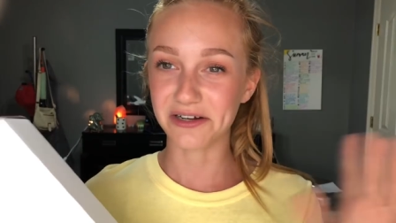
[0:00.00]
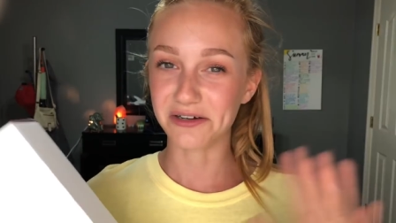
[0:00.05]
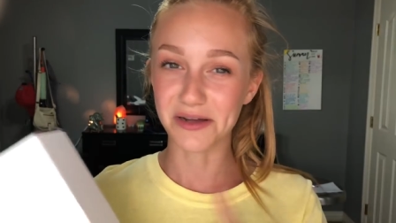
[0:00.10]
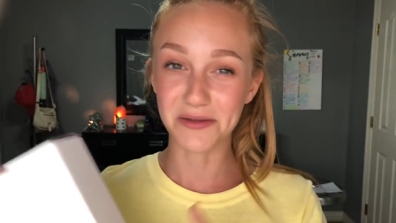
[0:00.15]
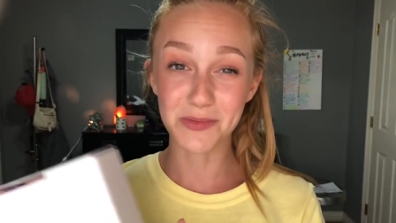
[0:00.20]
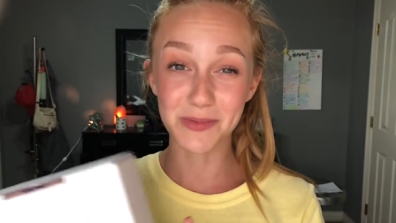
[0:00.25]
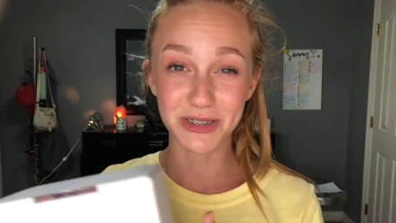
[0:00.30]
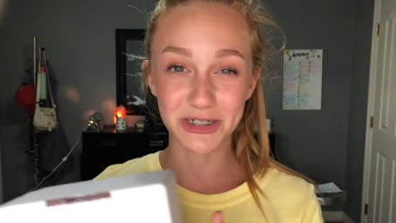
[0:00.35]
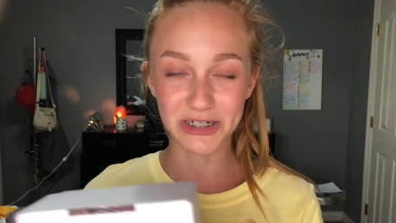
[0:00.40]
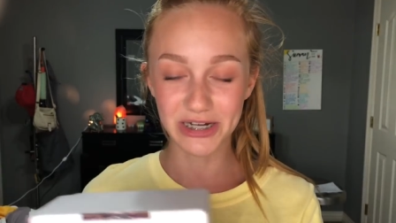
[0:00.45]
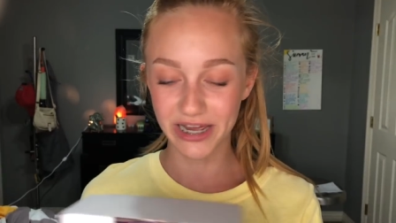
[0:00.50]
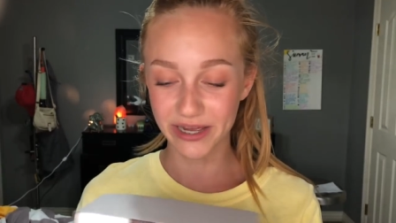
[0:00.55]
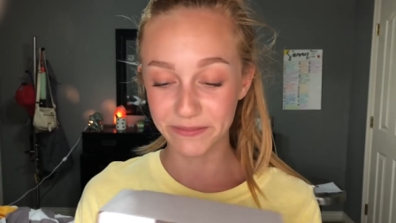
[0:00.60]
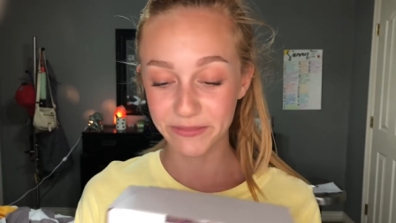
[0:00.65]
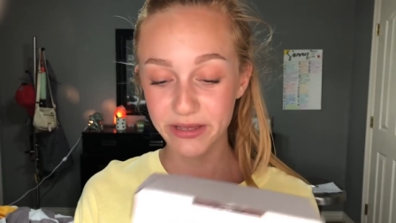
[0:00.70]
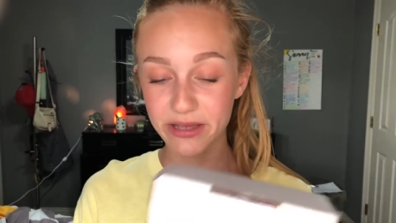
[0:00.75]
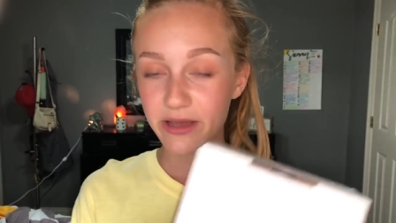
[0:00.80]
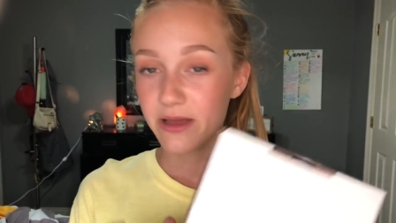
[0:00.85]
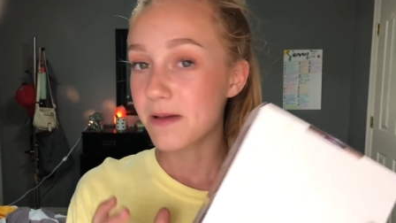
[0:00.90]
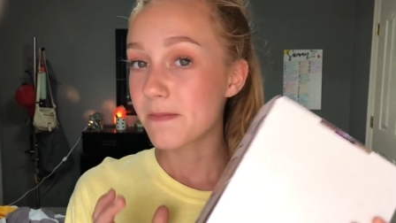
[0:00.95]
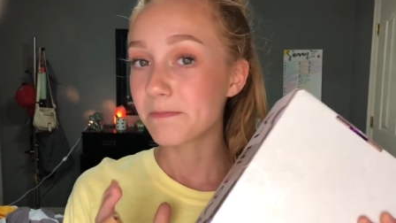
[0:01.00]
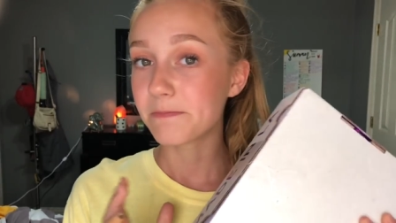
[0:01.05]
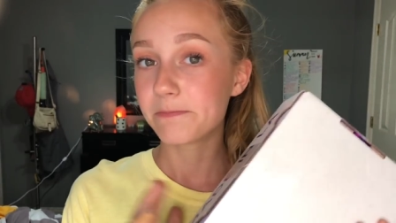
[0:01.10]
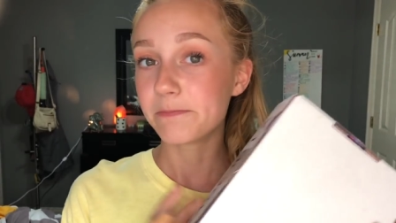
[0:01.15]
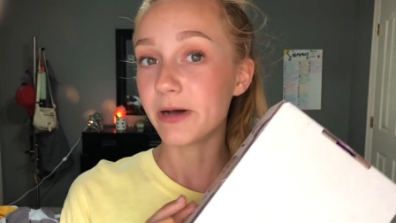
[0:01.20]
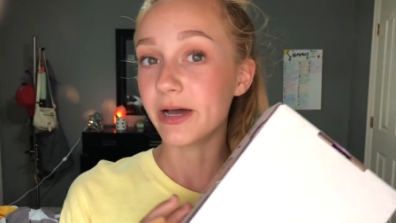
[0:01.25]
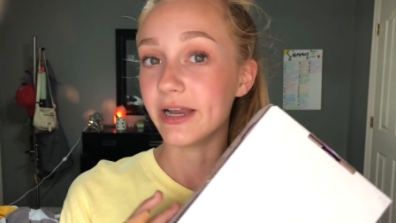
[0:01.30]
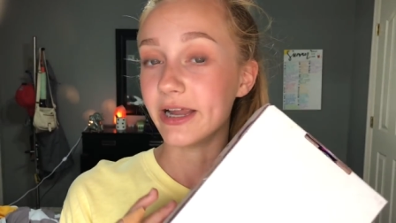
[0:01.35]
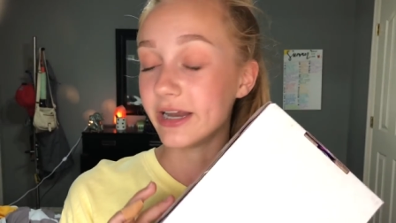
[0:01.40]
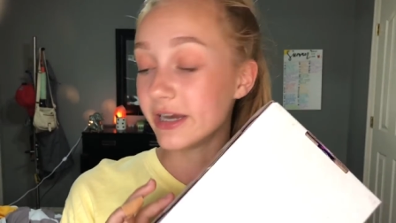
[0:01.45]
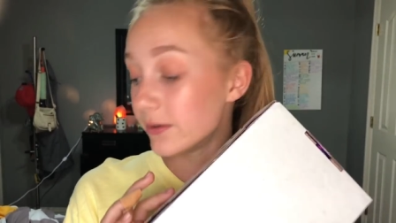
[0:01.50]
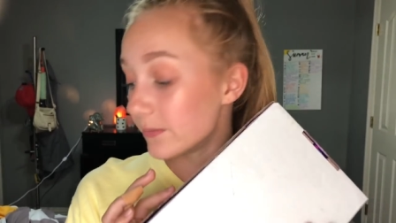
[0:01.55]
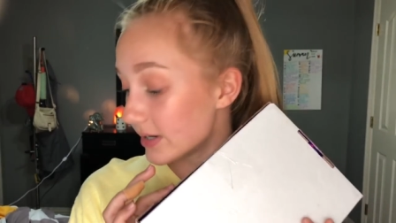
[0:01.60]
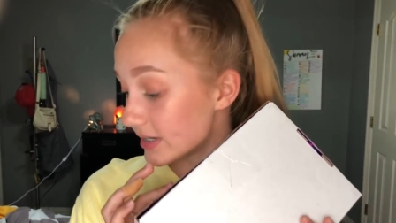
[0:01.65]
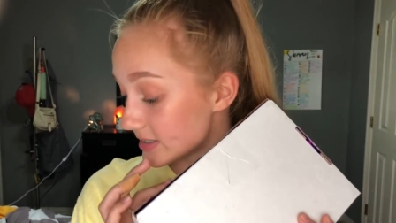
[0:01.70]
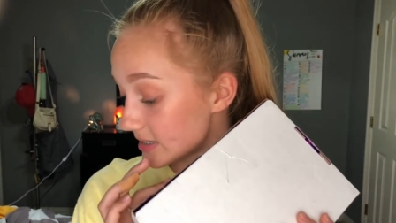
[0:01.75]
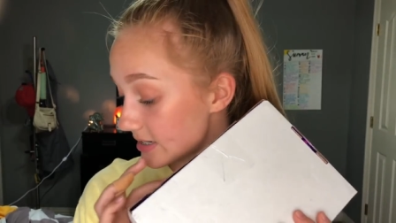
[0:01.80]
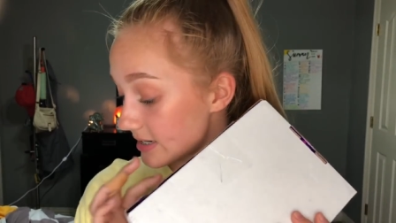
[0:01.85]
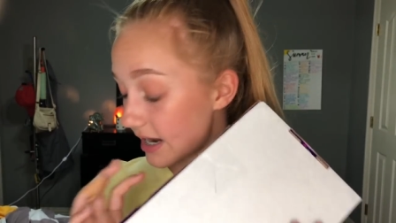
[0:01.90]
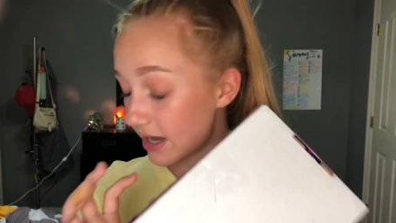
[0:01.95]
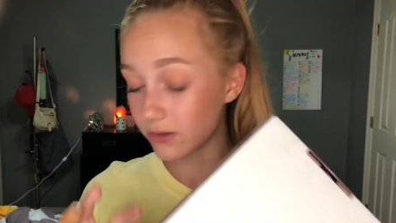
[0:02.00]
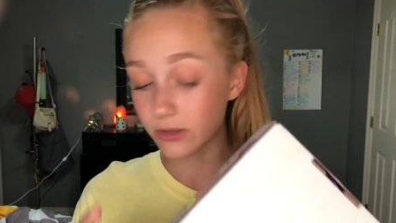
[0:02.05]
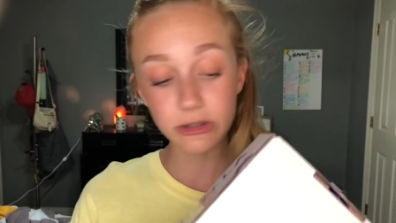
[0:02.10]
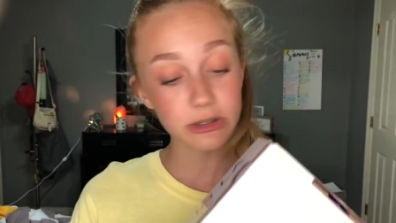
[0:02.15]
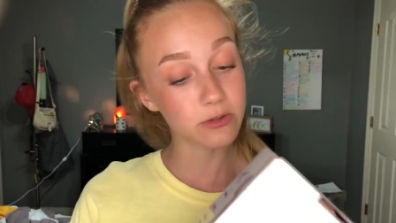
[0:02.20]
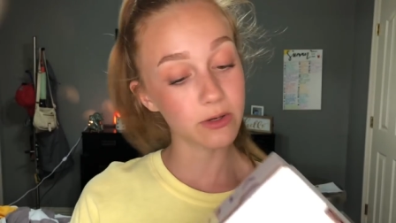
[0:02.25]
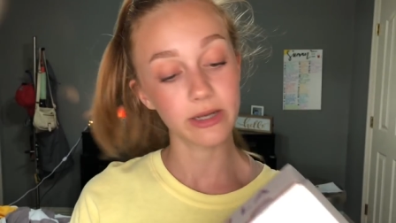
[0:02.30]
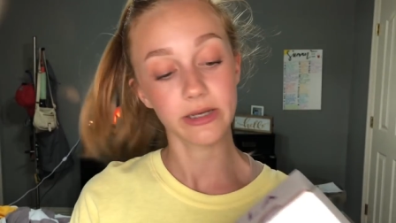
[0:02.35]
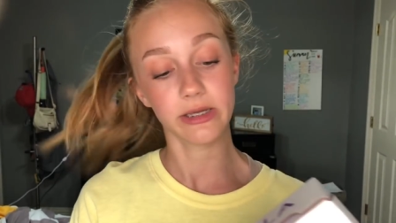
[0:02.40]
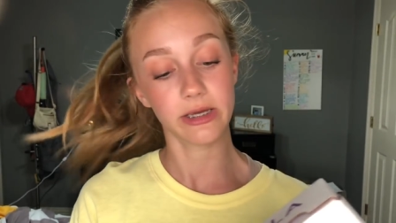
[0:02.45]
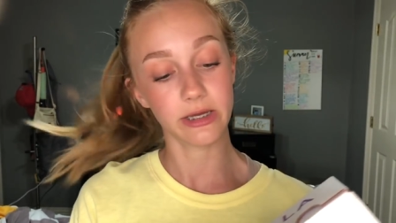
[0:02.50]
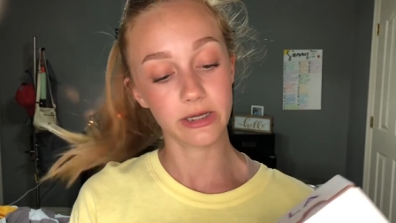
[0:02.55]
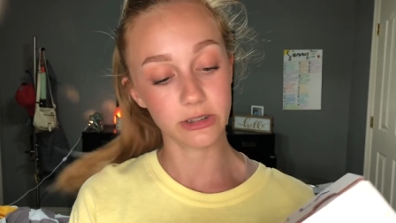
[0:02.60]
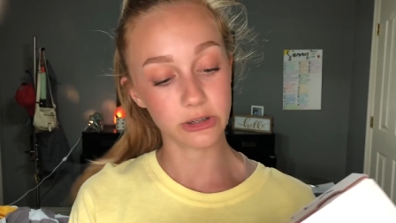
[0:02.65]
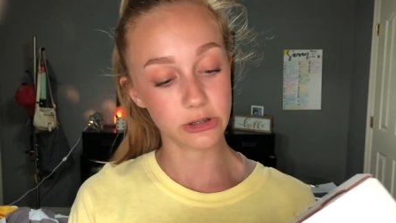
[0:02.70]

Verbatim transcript: I don't have much time, but anyways, now let's go ahead and get